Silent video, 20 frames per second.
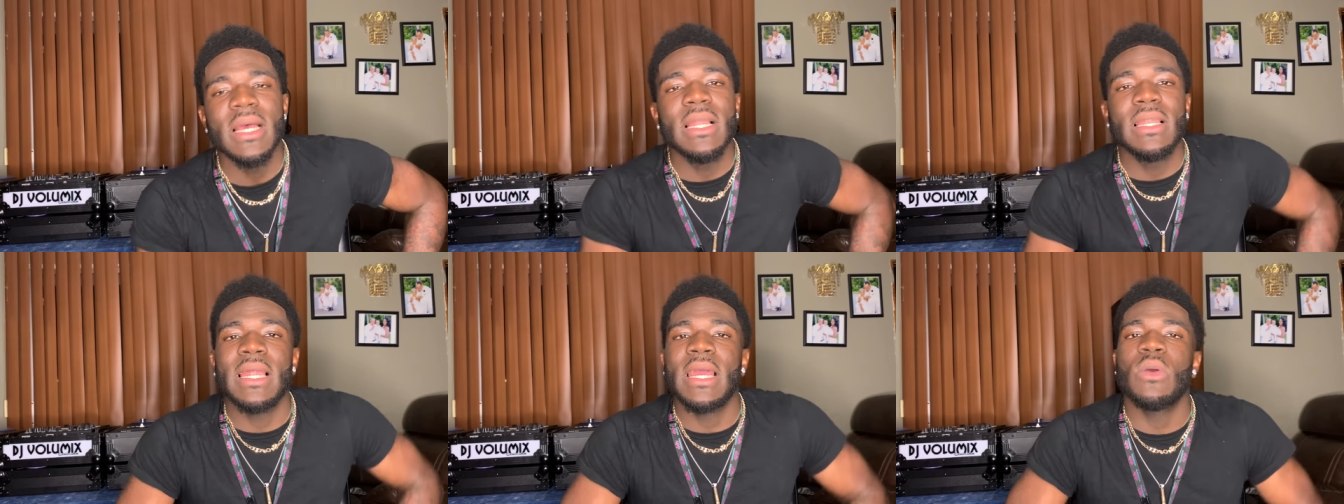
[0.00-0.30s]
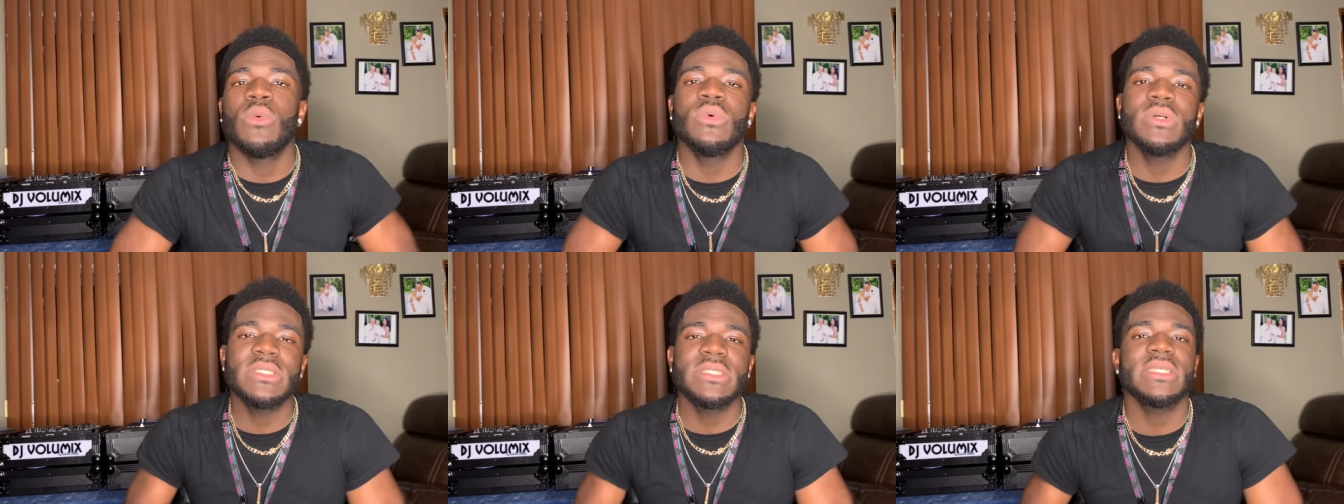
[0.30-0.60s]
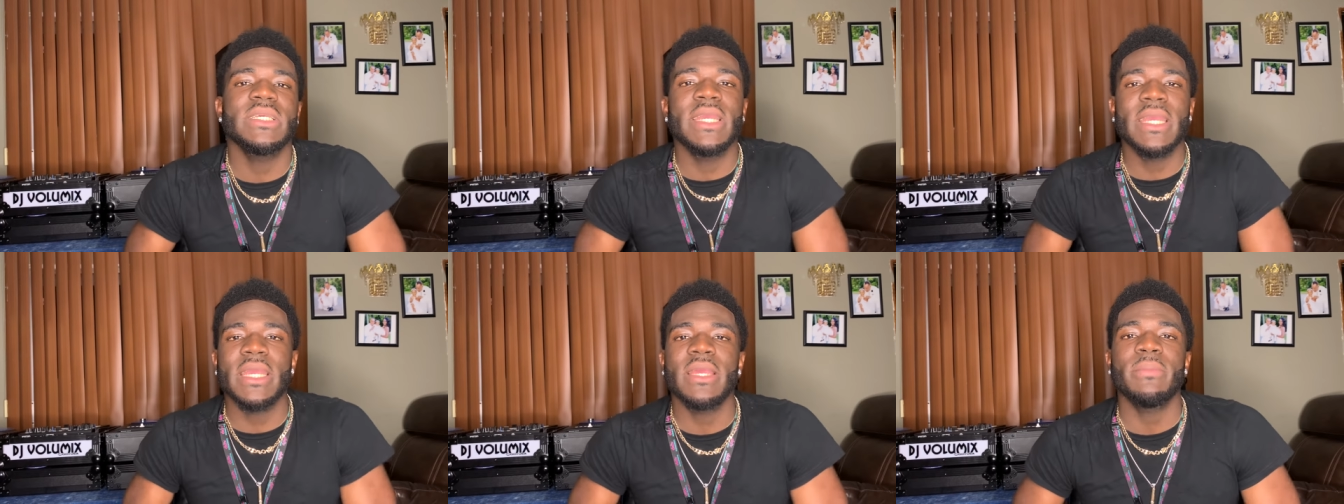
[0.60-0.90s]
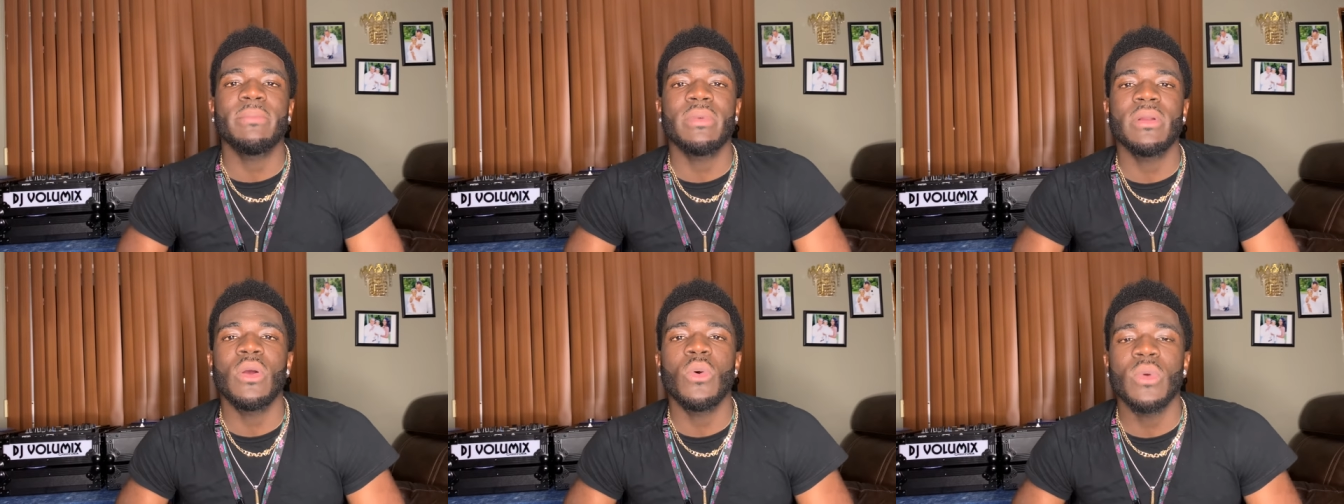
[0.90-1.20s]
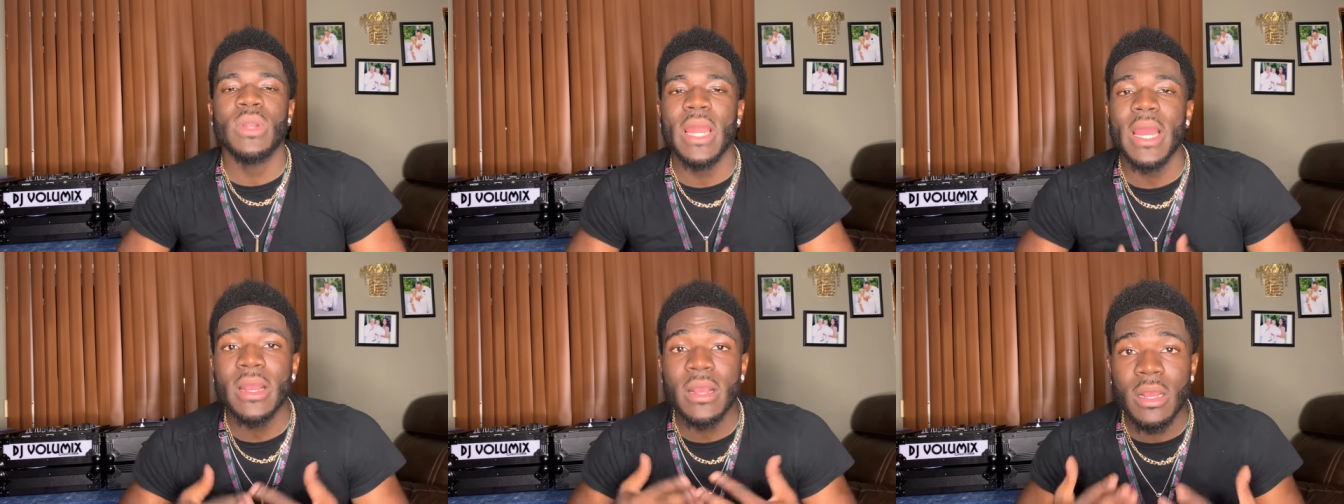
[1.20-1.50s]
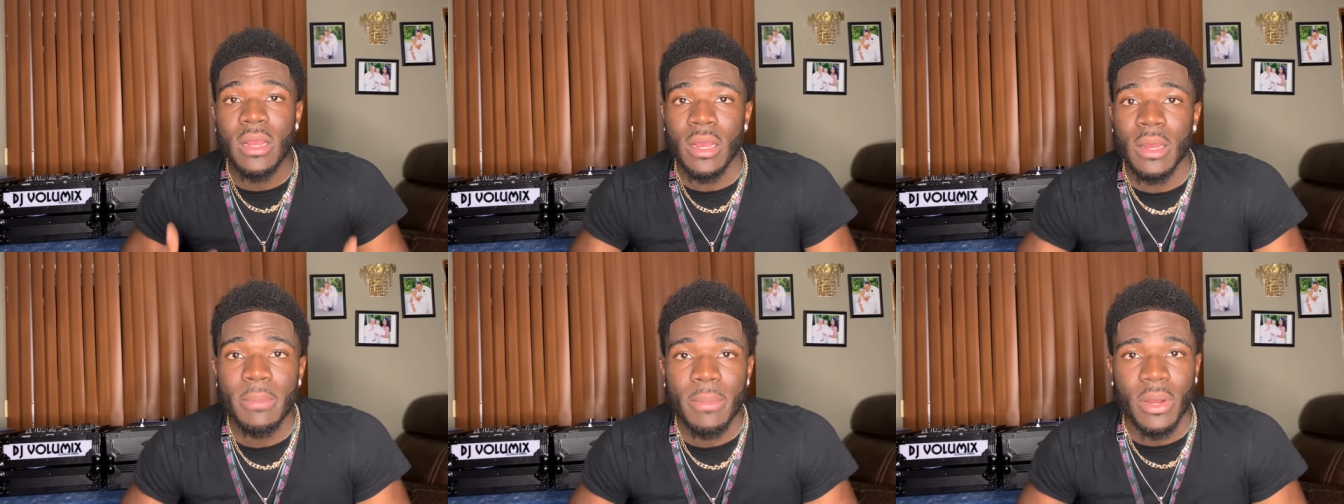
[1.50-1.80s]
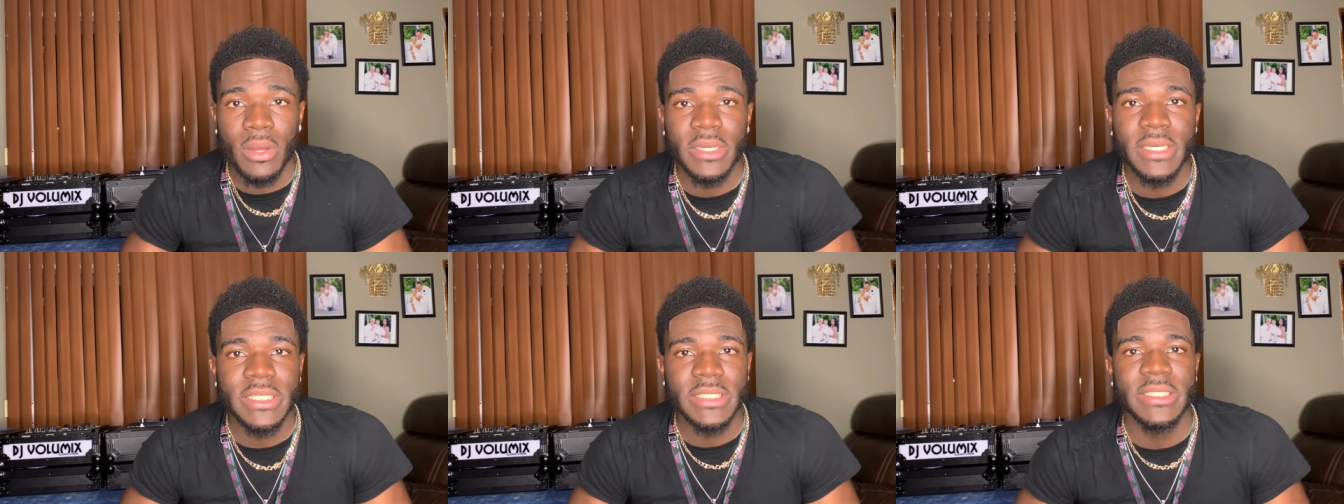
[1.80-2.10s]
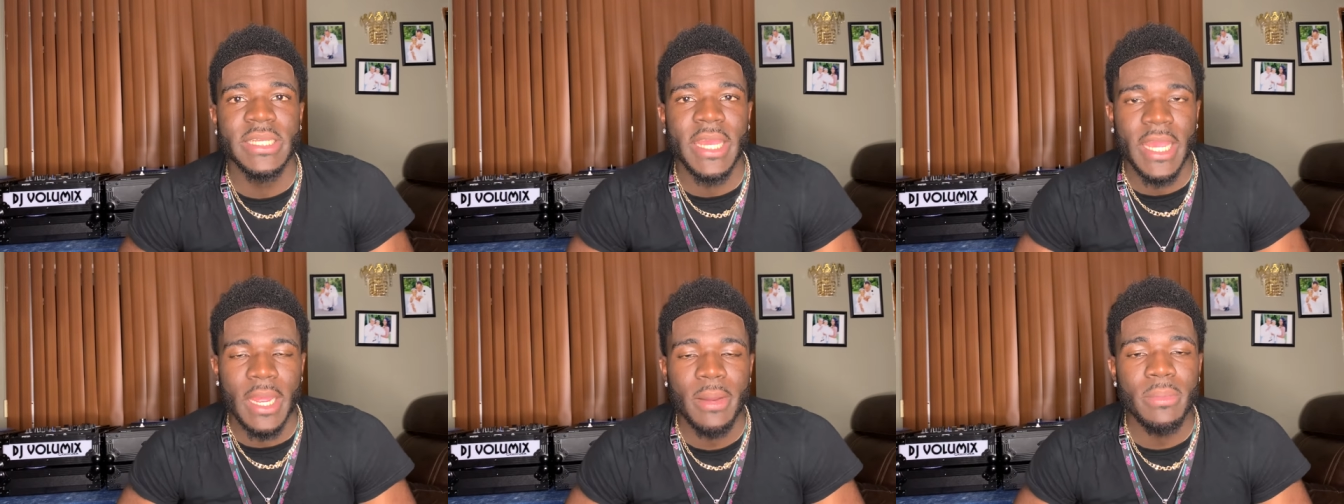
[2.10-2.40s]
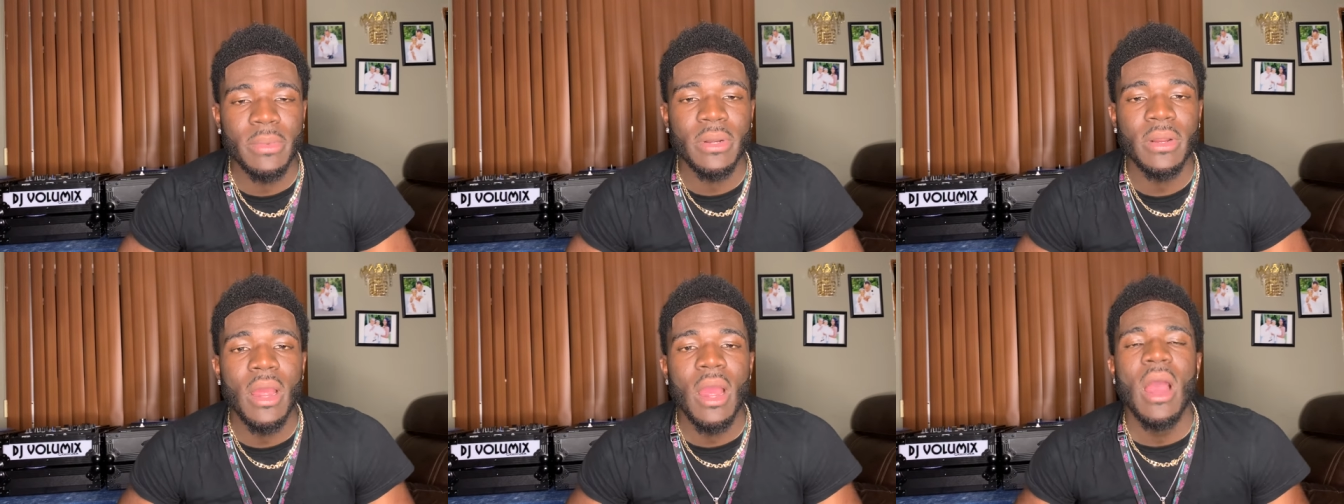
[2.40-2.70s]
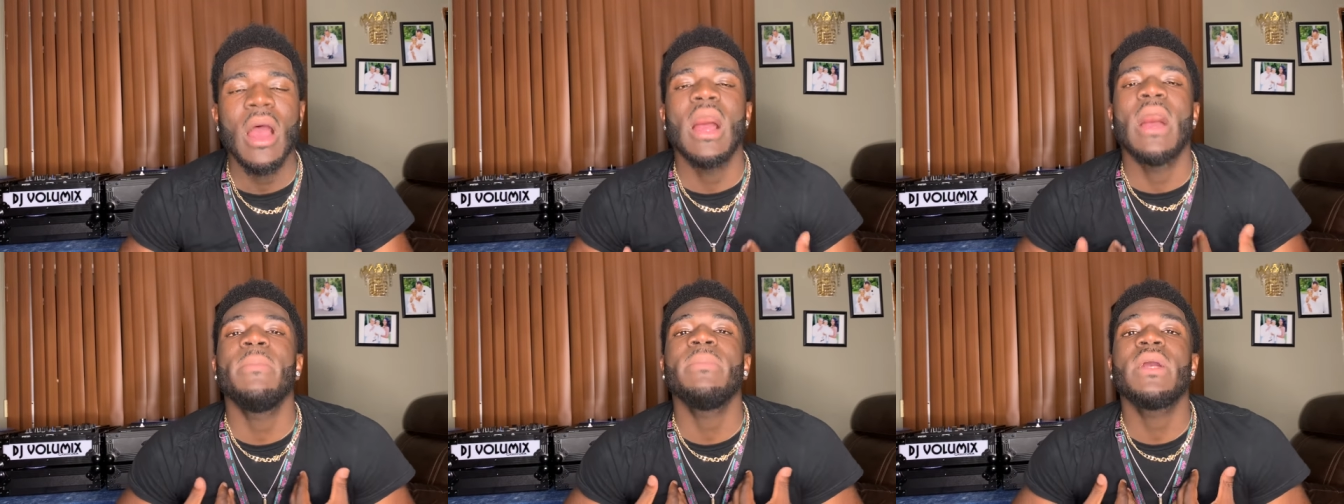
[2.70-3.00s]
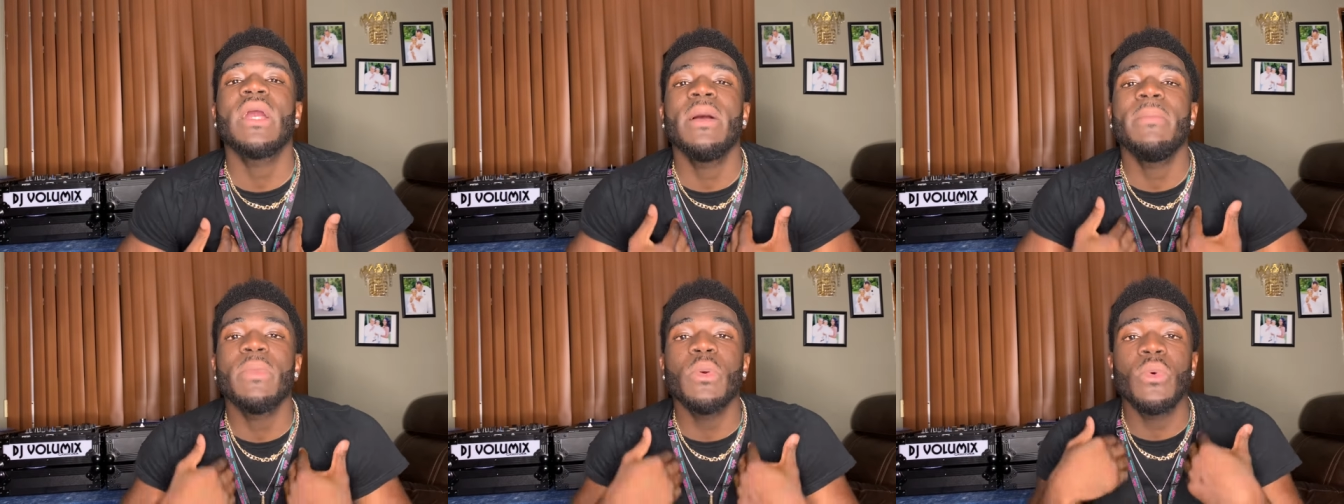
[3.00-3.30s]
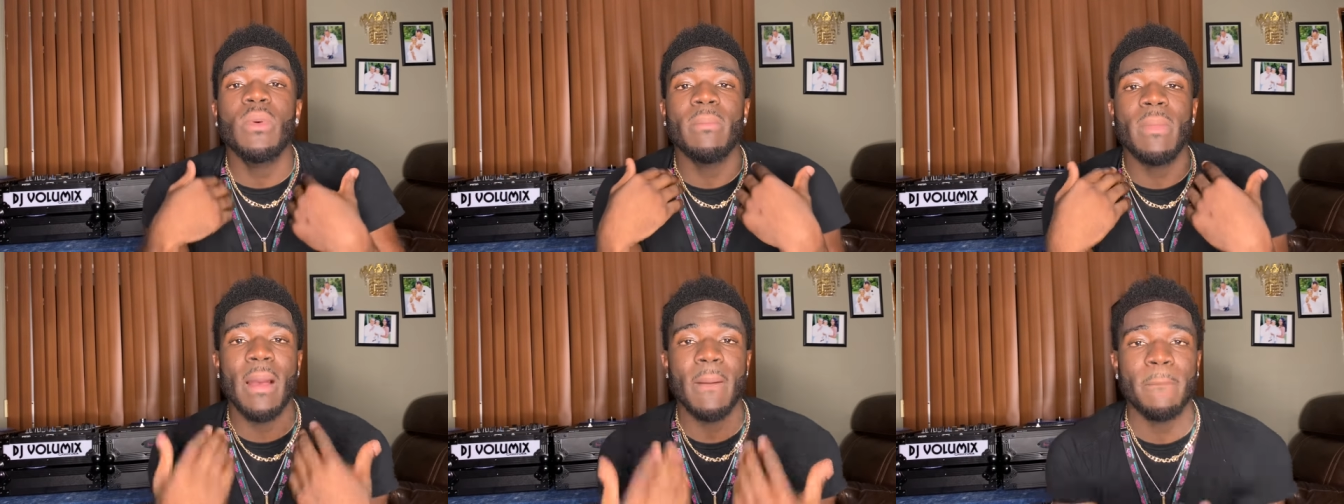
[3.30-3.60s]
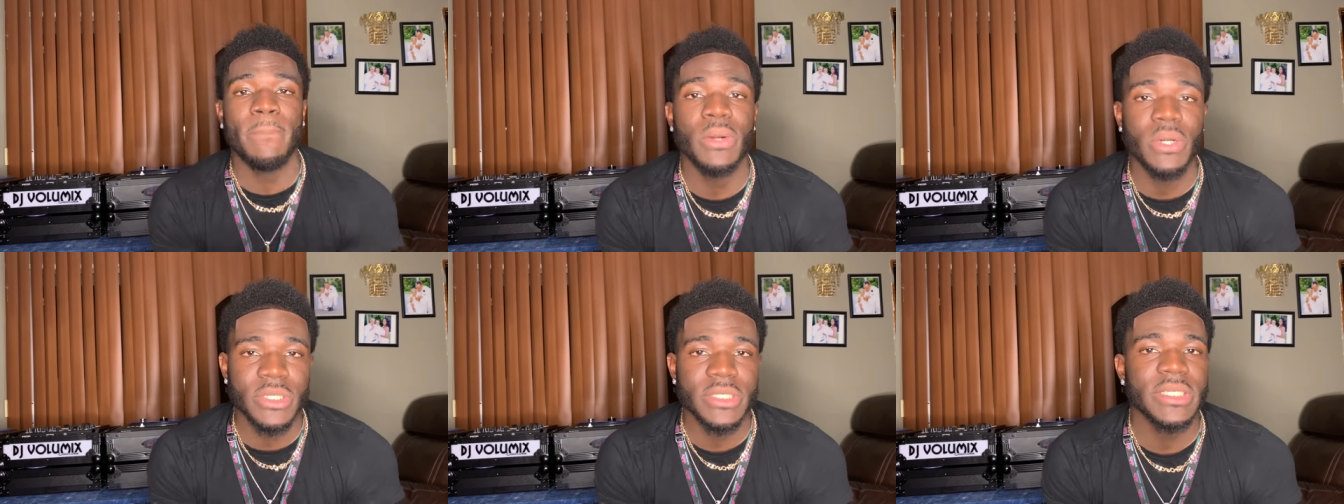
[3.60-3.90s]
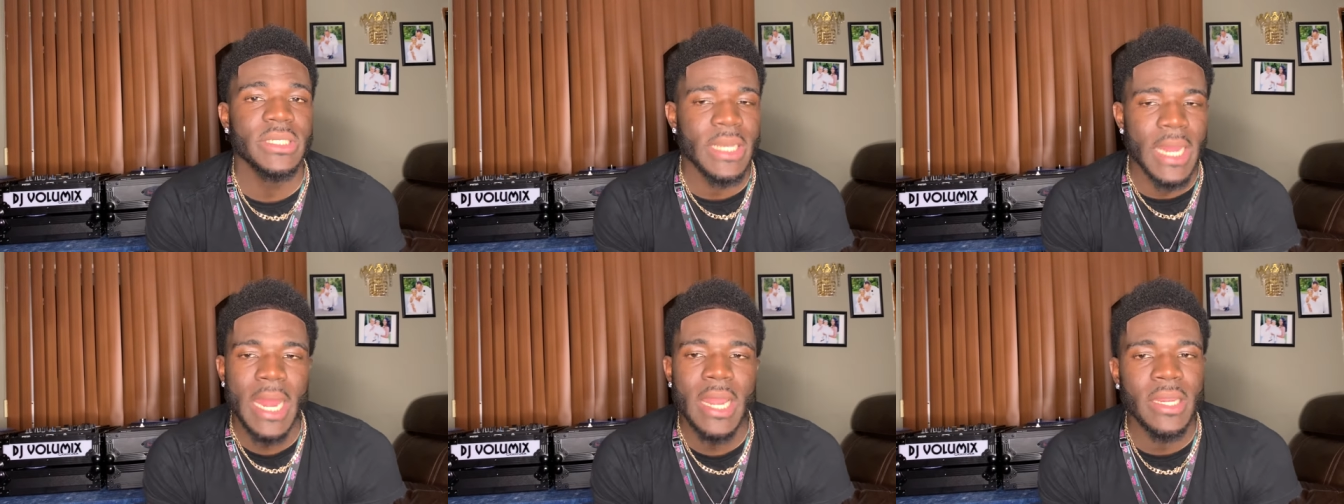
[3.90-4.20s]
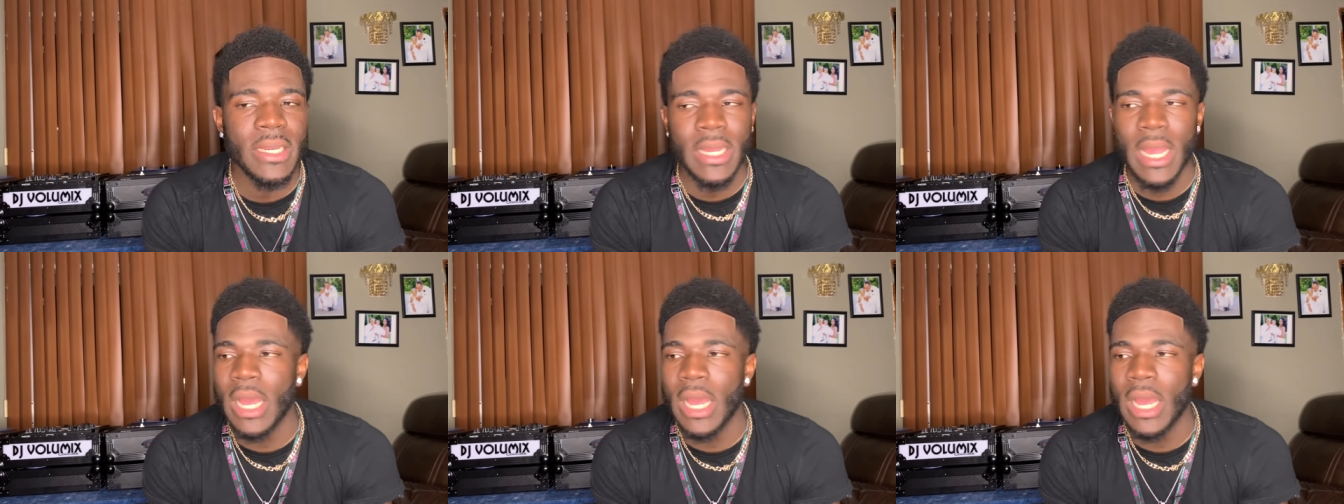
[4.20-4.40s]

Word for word: Like, once again, bro, when I come on this camera, I'm coming with my personality.